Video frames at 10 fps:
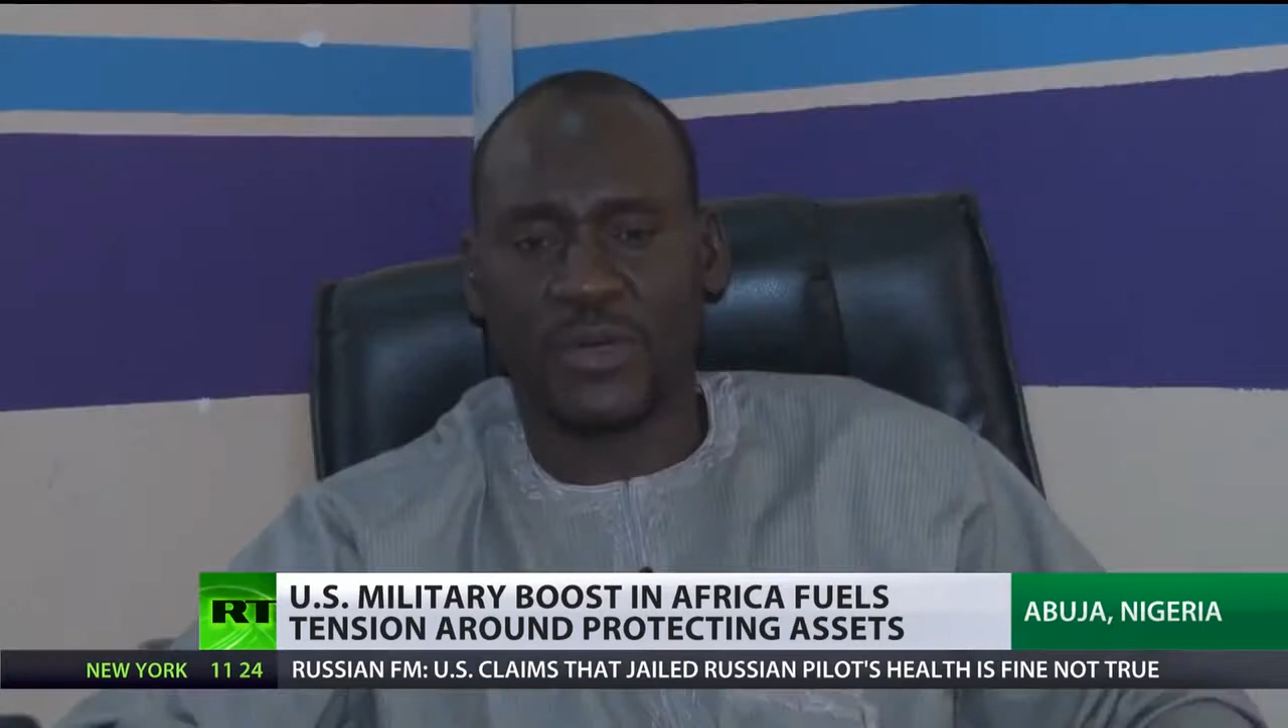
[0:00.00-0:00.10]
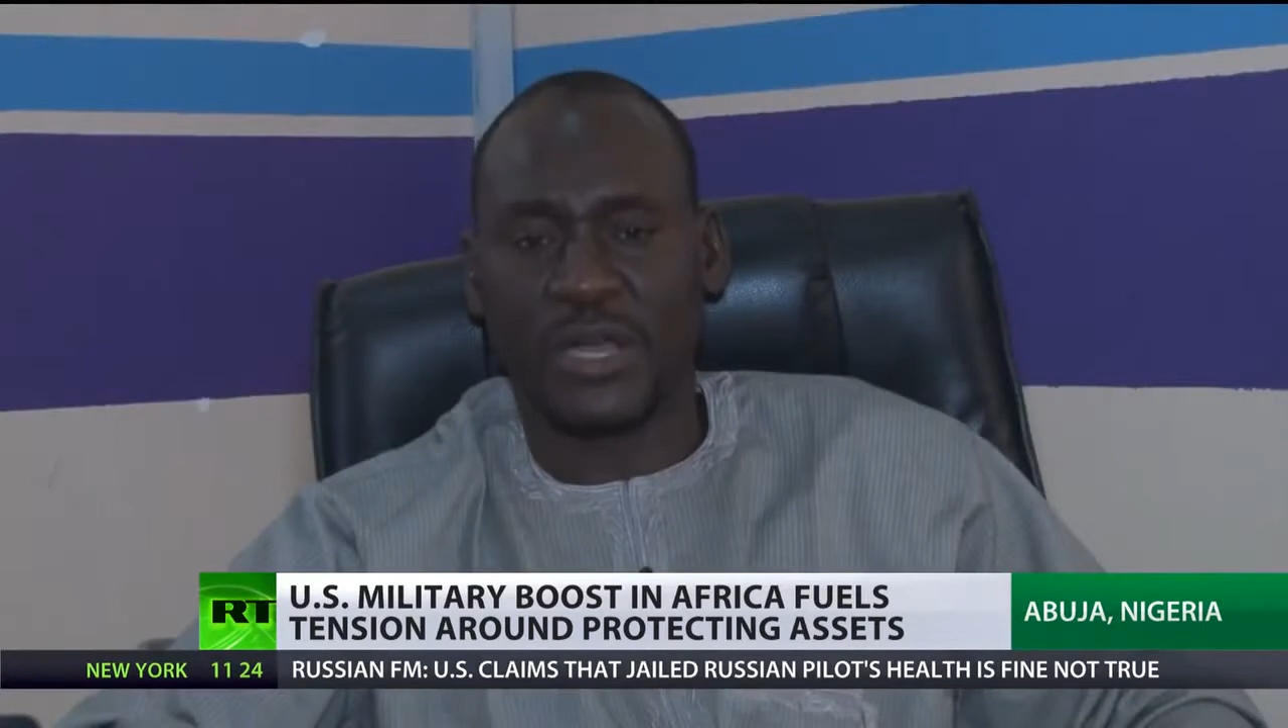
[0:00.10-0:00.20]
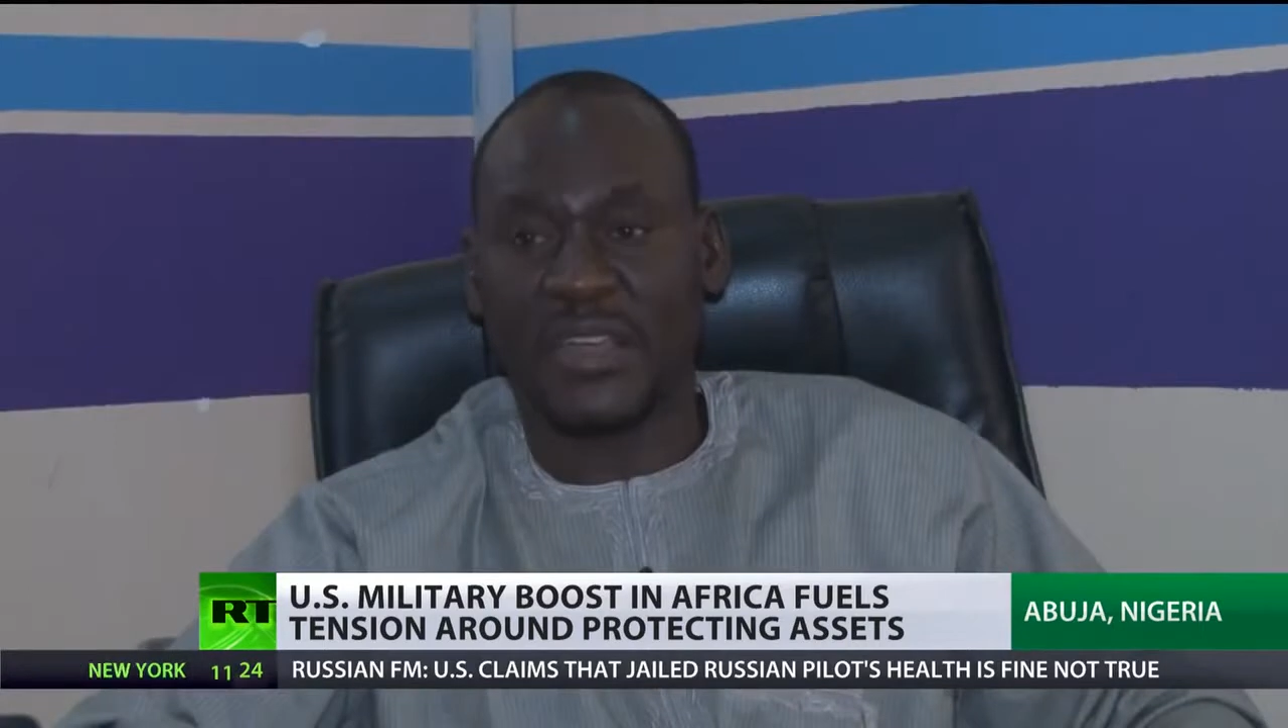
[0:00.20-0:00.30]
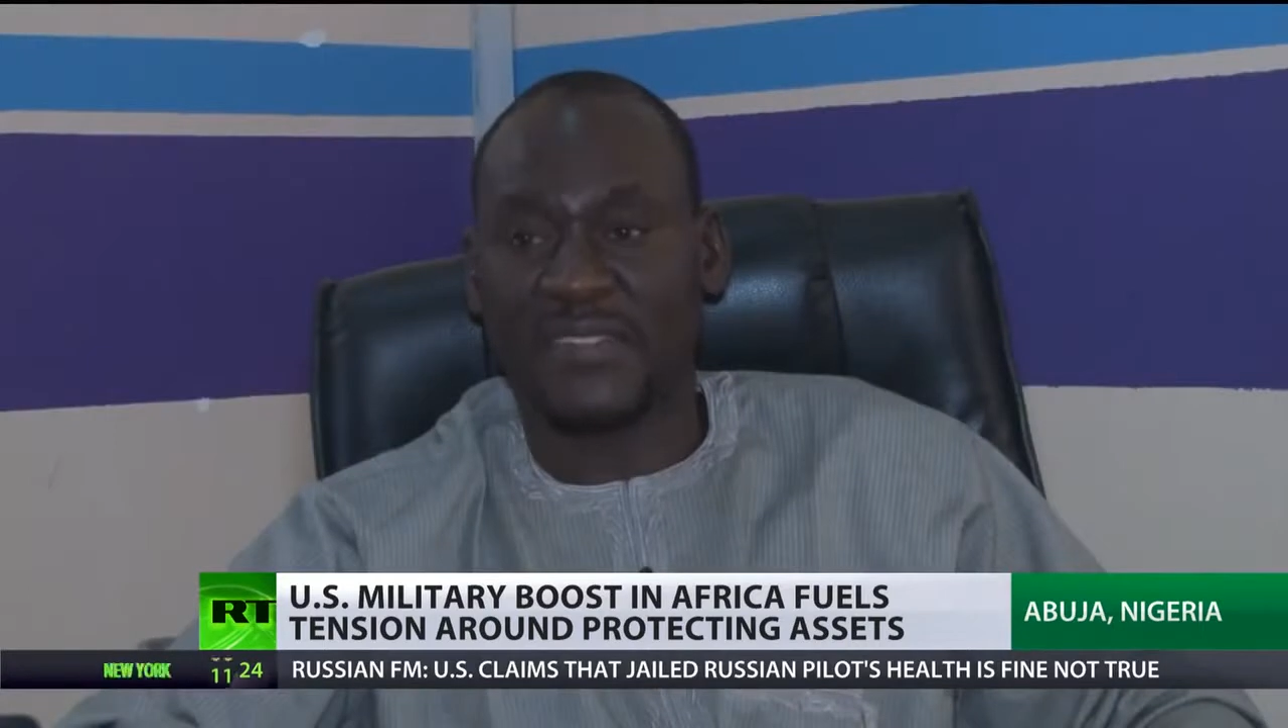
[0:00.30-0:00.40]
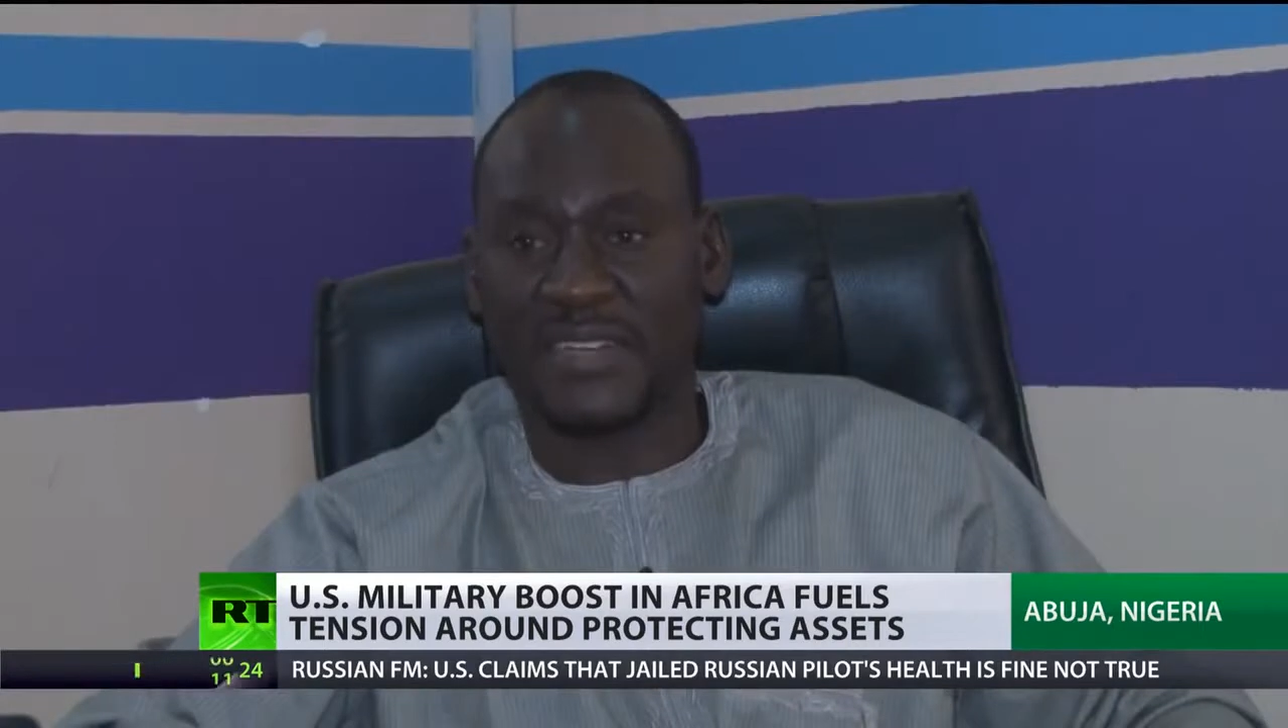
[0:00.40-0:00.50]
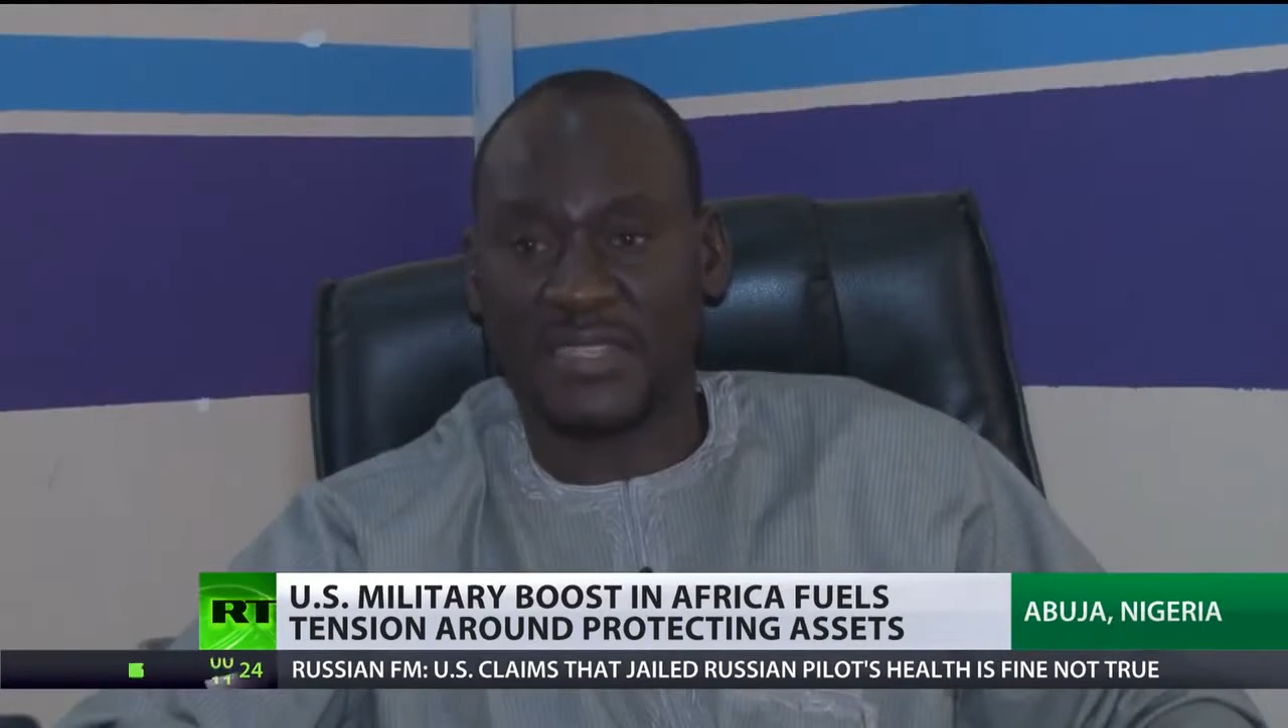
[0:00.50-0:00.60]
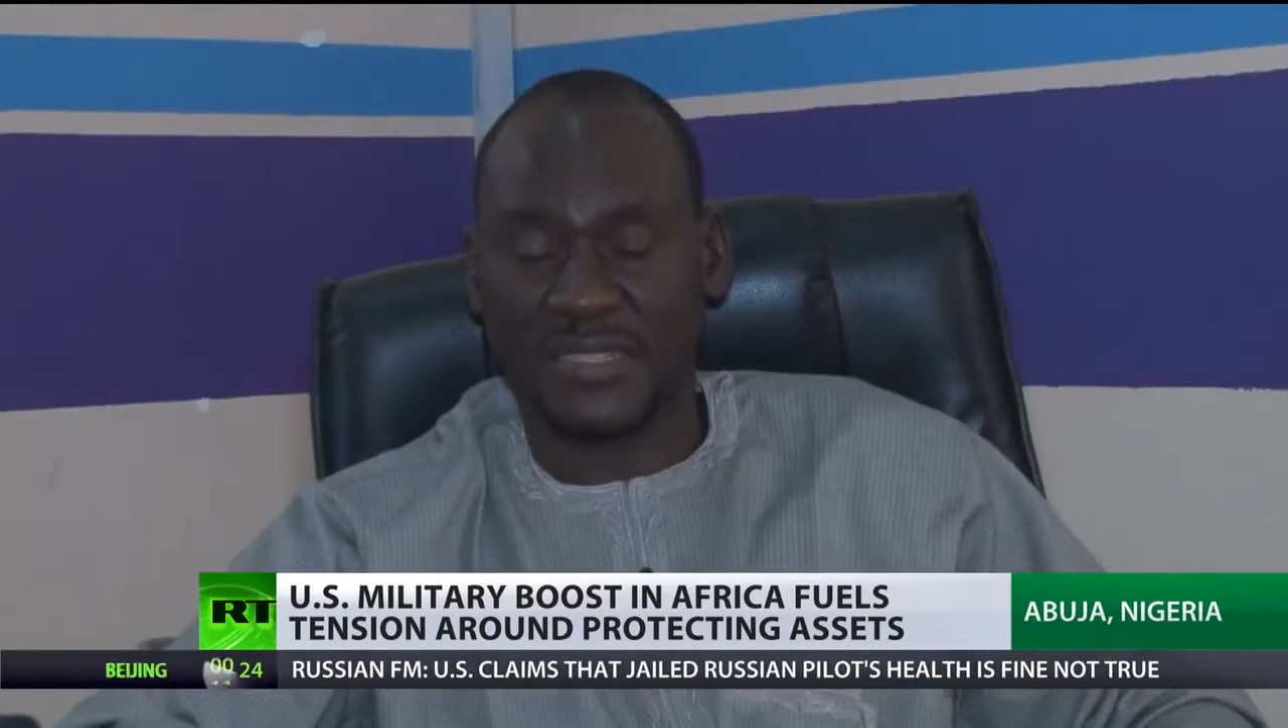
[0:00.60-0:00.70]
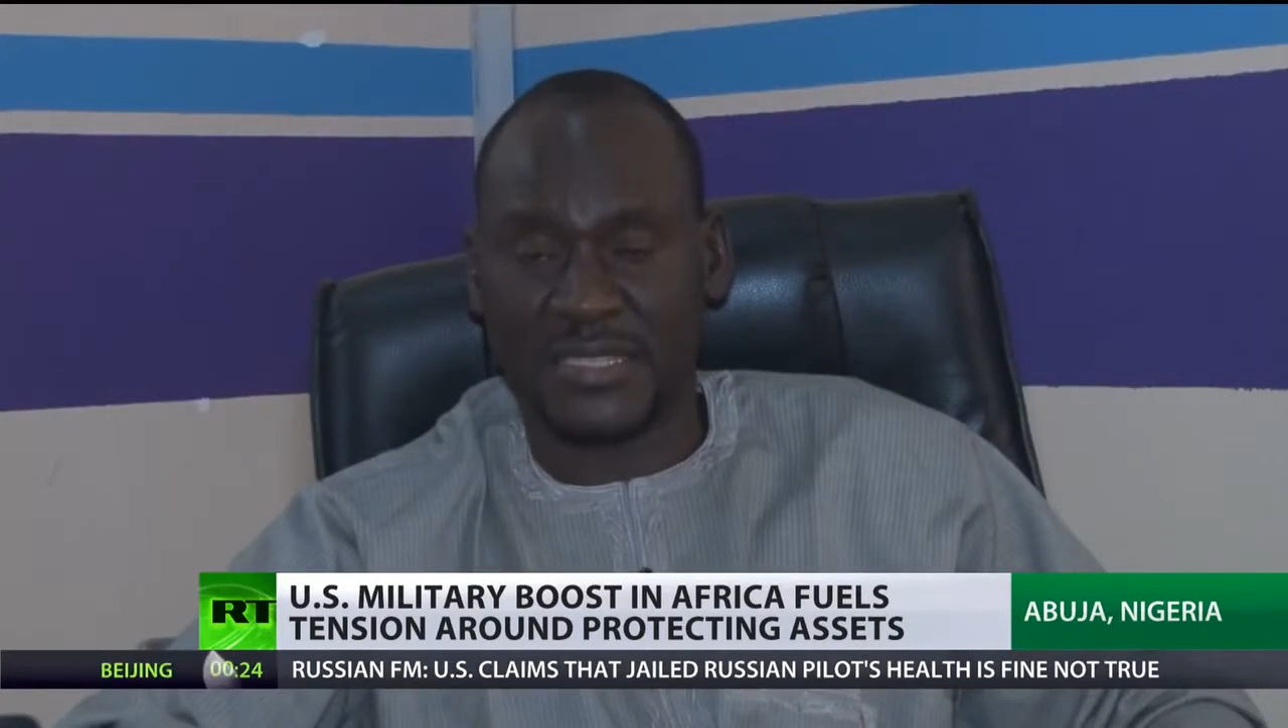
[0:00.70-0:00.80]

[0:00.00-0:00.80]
poor governance